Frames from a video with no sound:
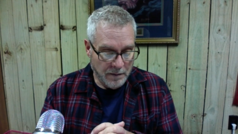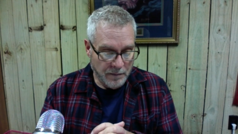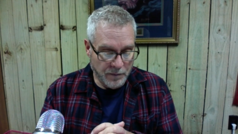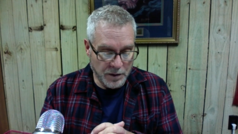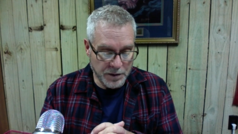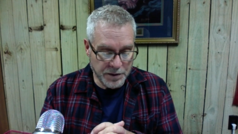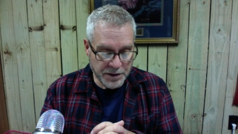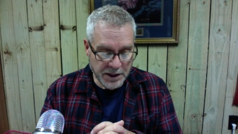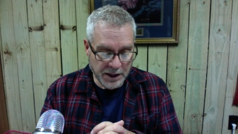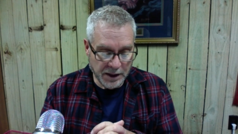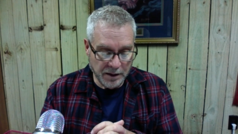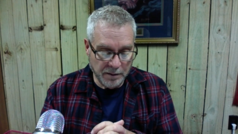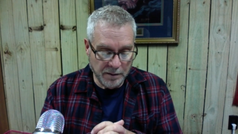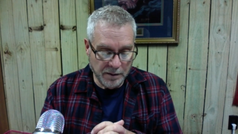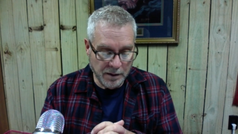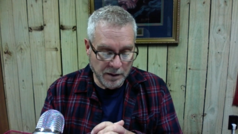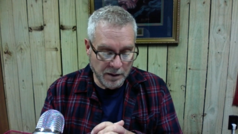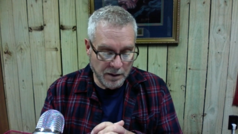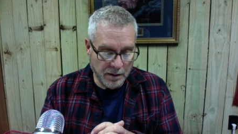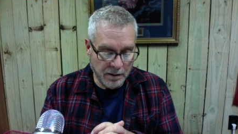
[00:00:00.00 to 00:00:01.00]
Verse 10,
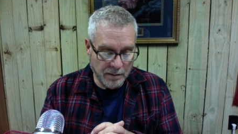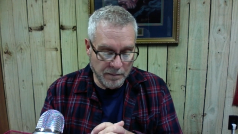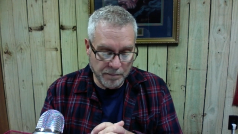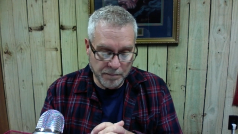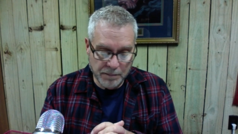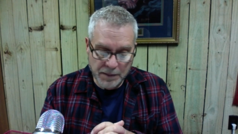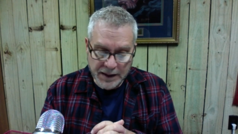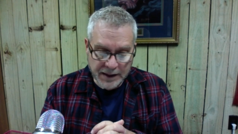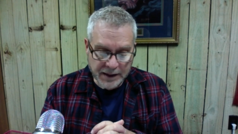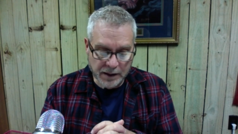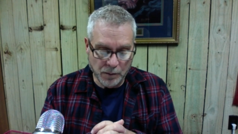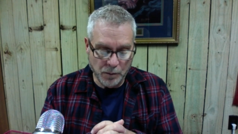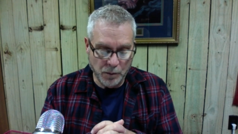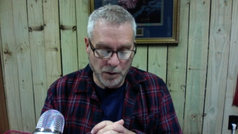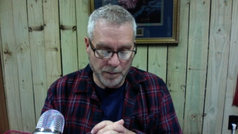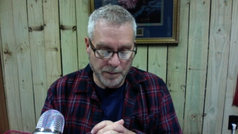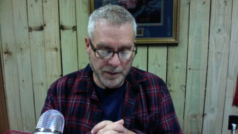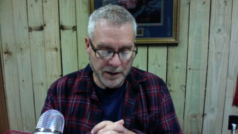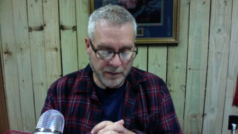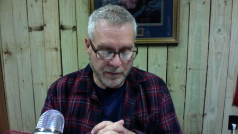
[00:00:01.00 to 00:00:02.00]
and many
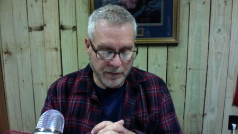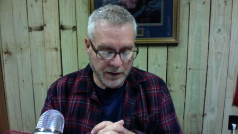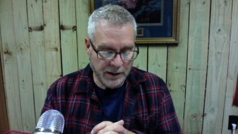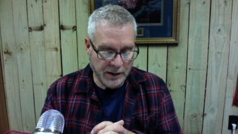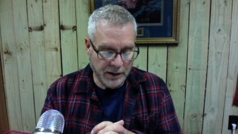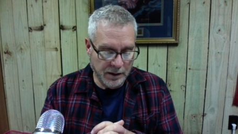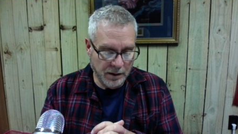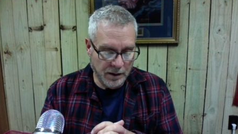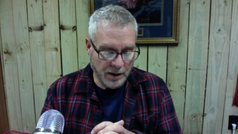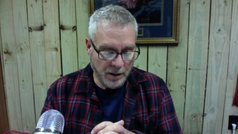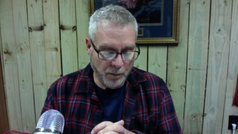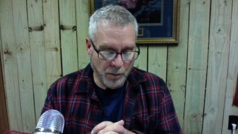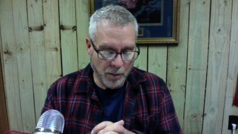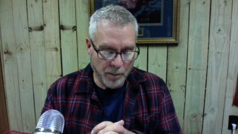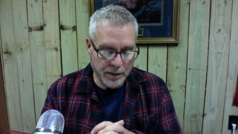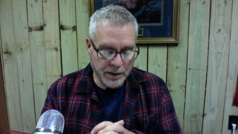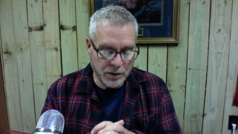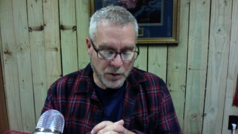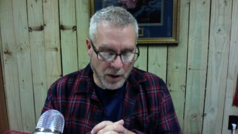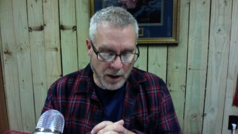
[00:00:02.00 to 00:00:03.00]
will be offended and will
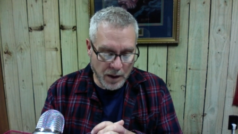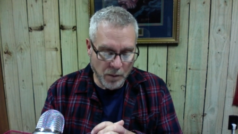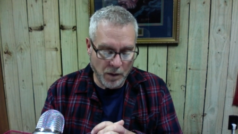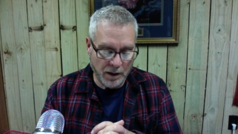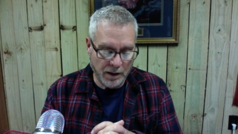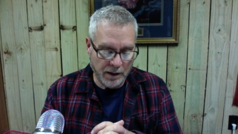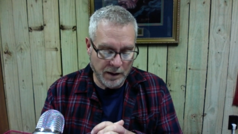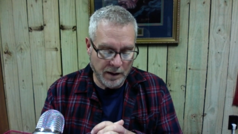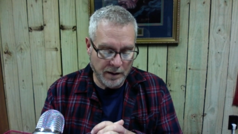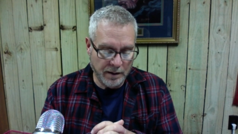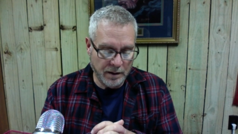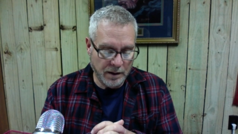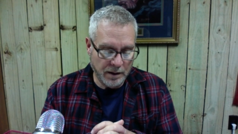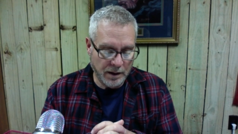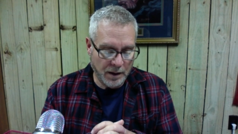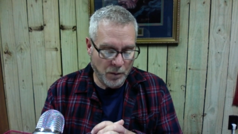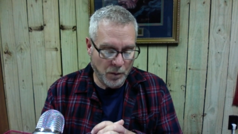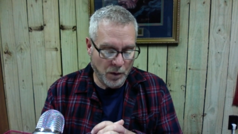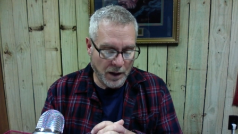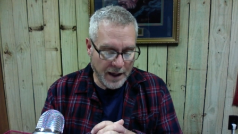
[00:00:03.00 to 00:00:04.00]
betray one another
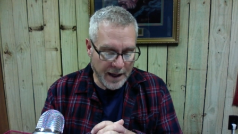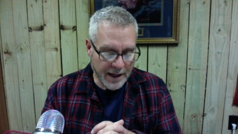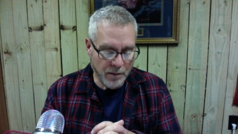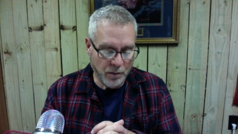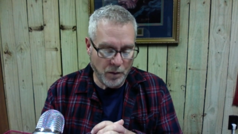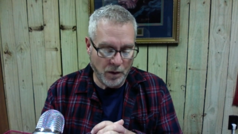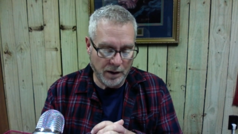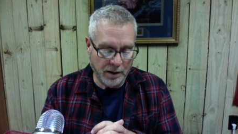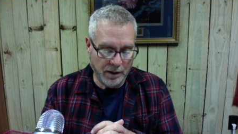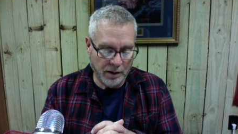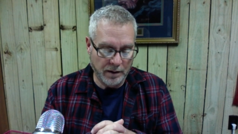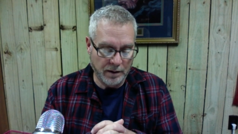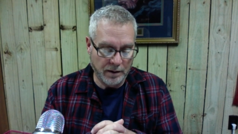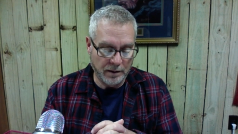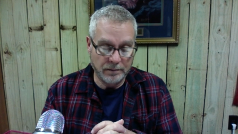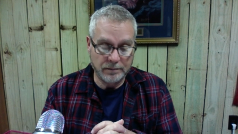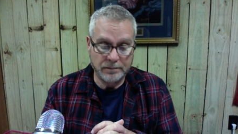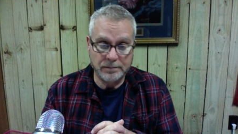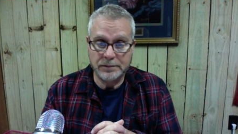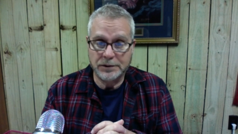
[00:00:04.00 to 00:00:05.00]
and will hate one
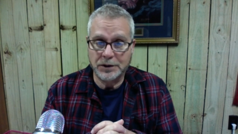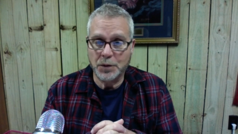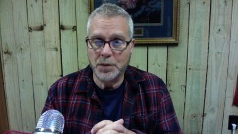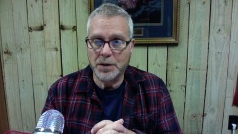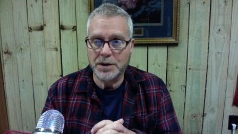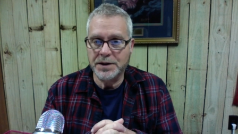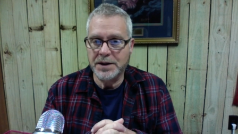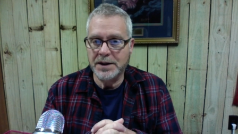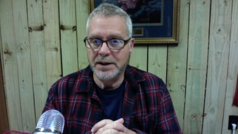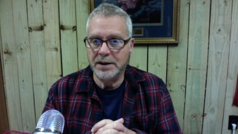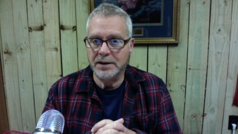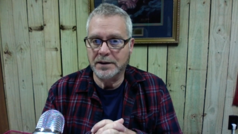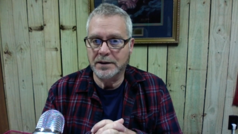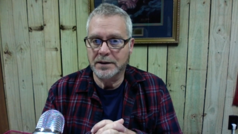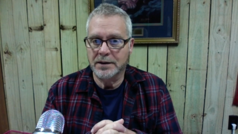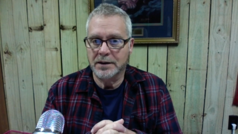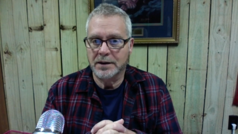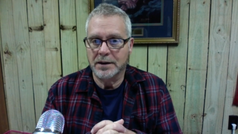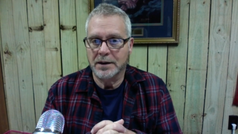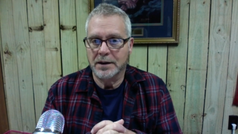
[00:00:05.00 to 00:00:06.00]
another. So we're seeing
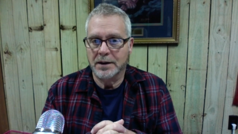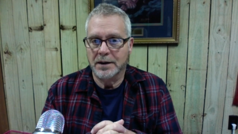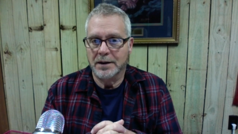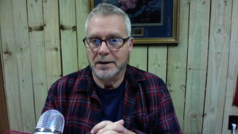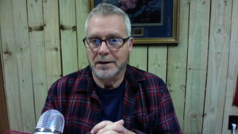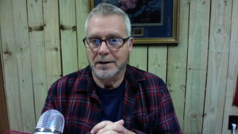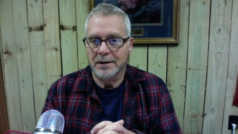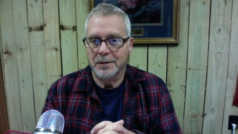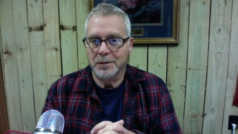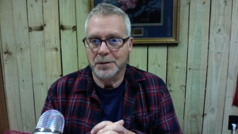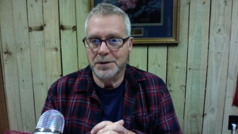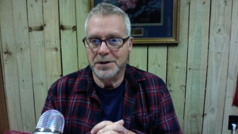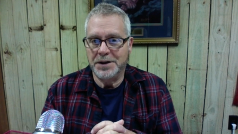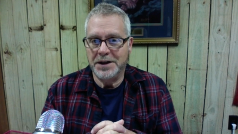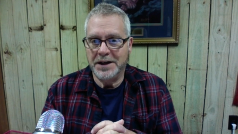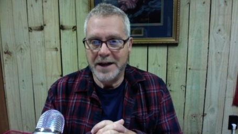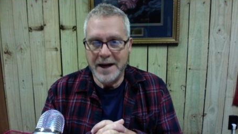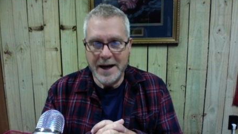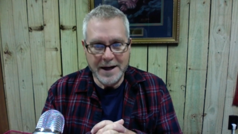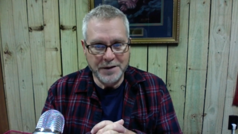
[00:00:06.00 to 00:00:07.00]

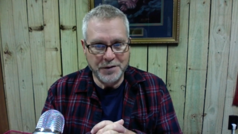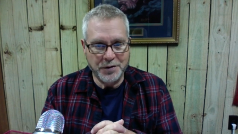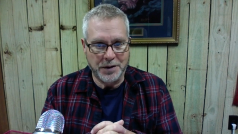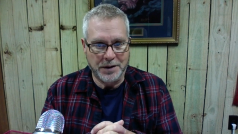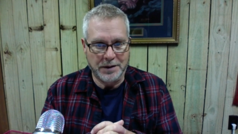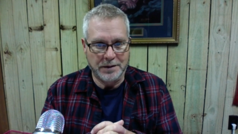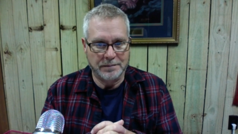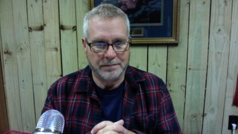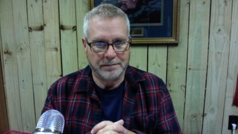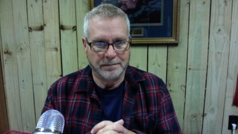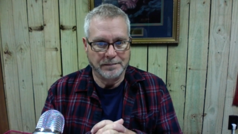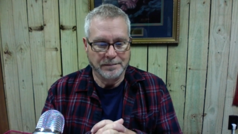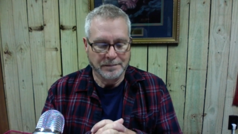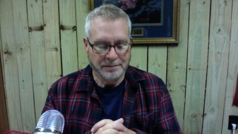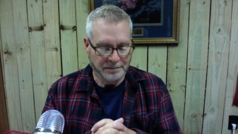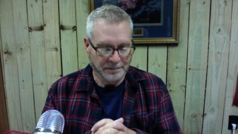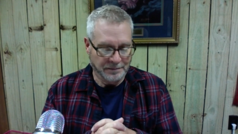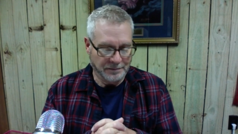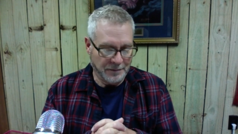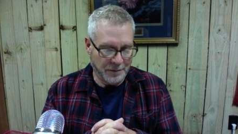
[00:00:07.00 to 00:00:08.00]
hatred.
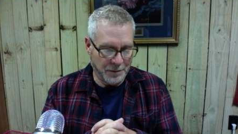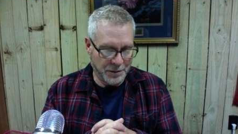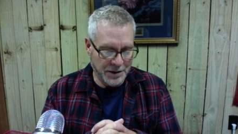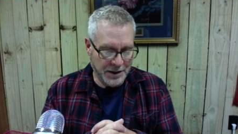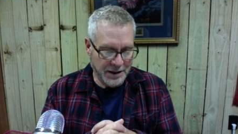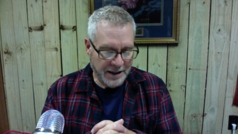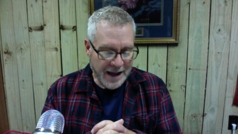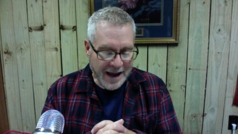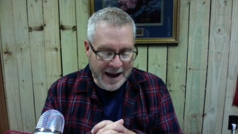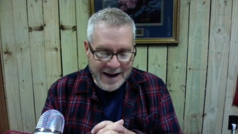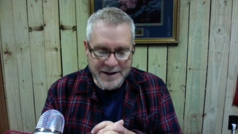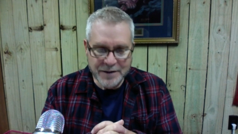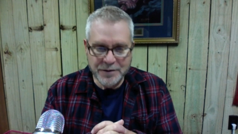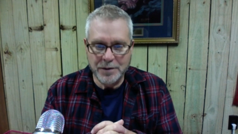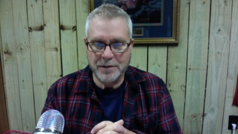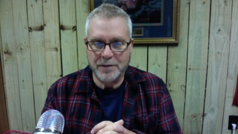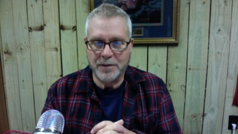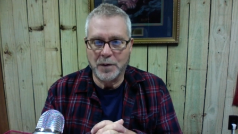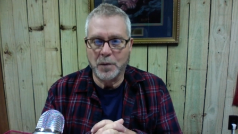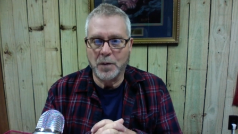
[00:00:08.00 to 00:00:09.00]
We're seeing
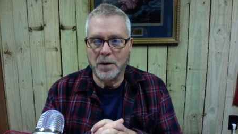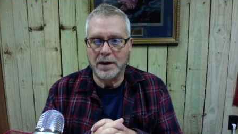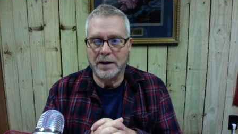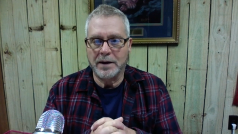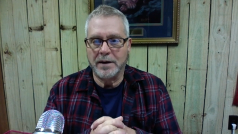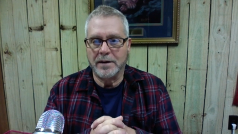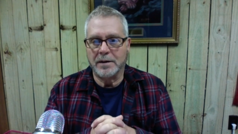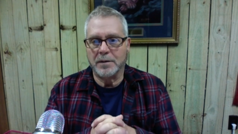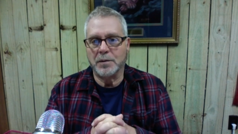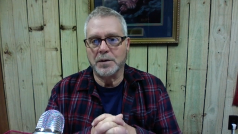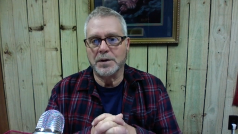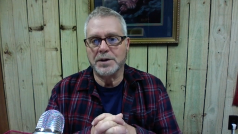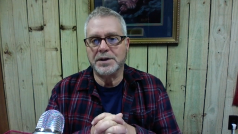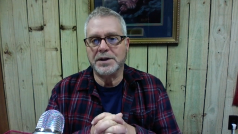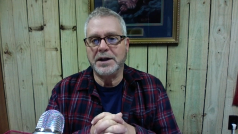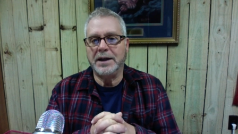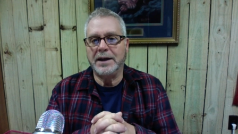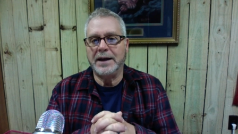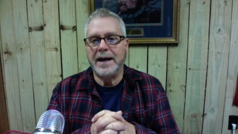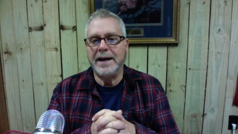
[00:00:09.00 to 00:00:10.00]
hatred for one another. We're
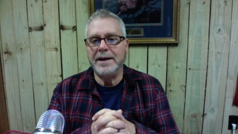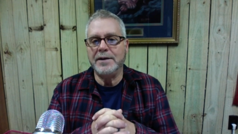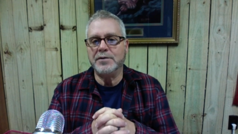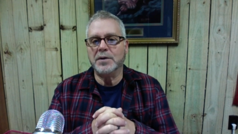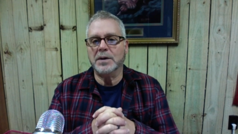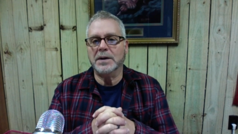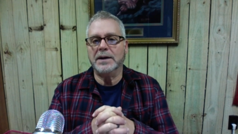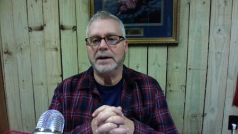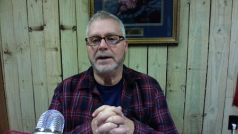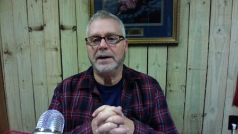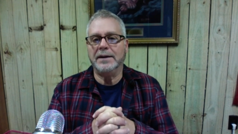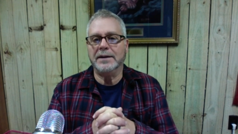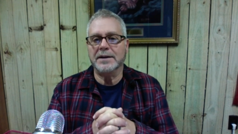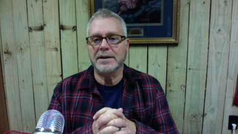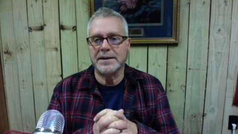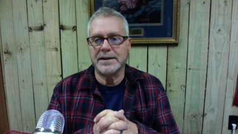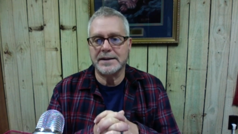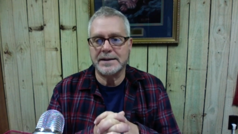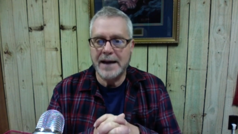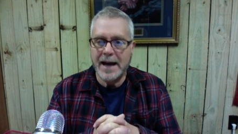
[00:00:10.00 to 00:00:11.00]
seeing hatred in the
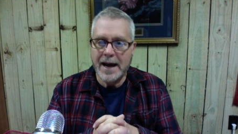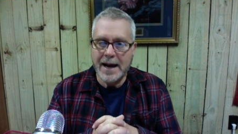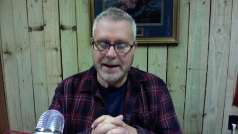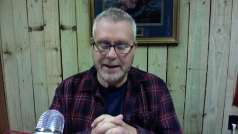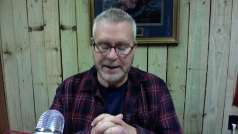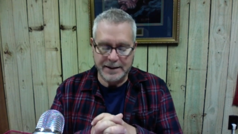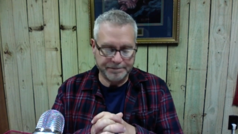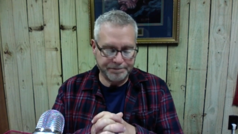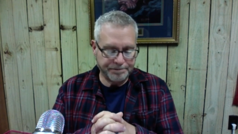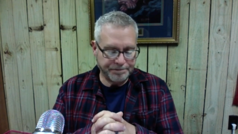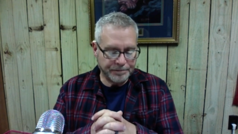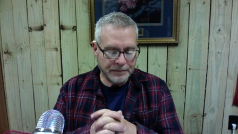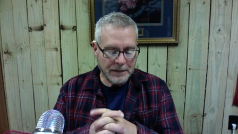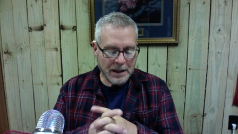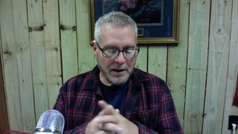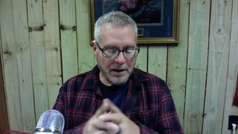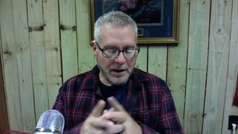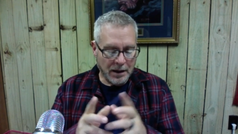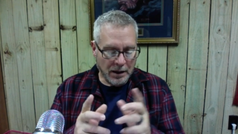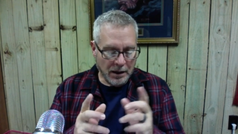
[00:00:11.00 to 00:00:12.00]
society.
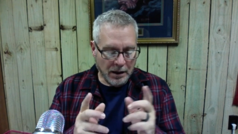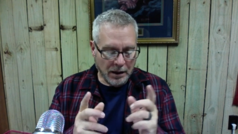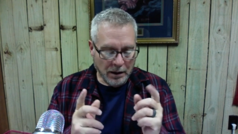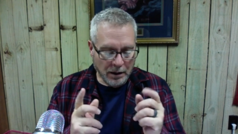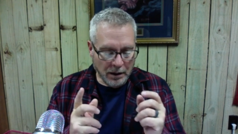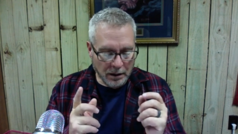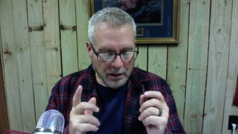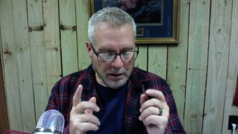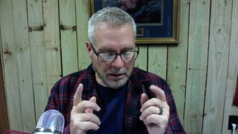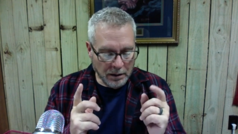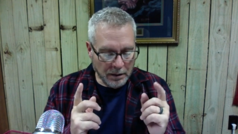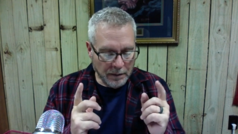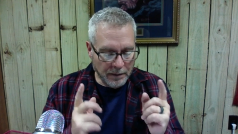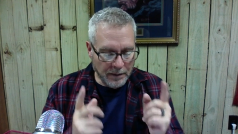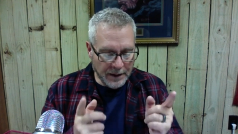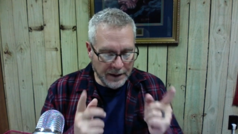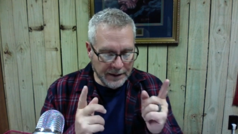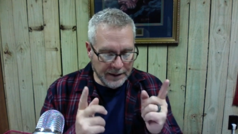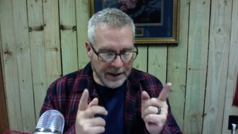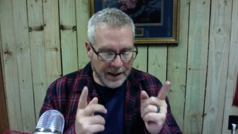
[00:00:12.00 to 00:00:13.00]

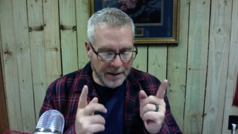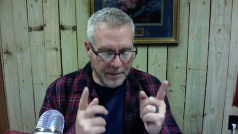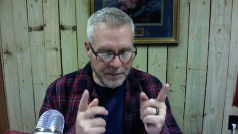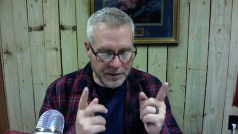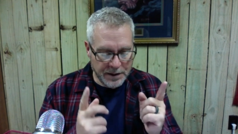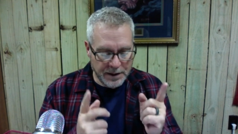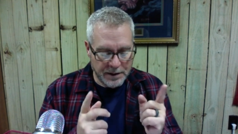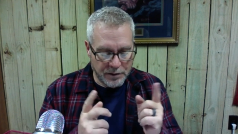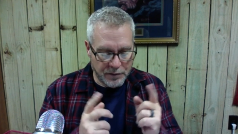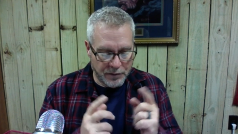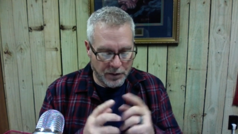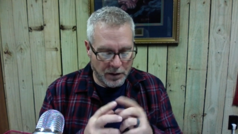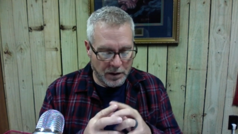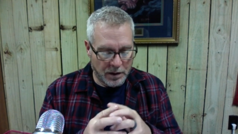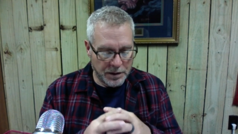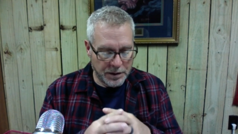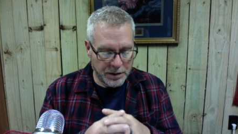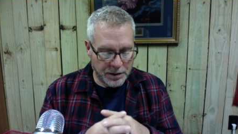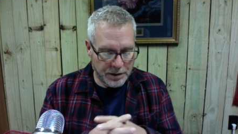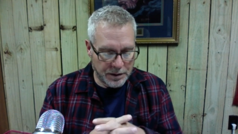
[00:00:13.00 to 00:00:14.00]
Then comes this
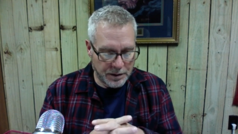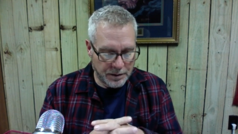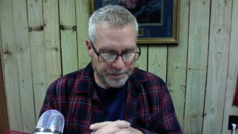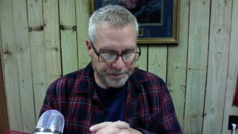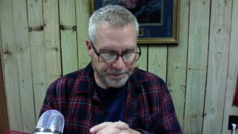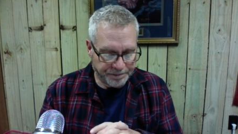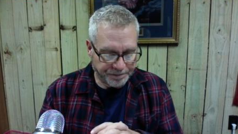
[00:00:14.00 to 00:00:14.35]
verse.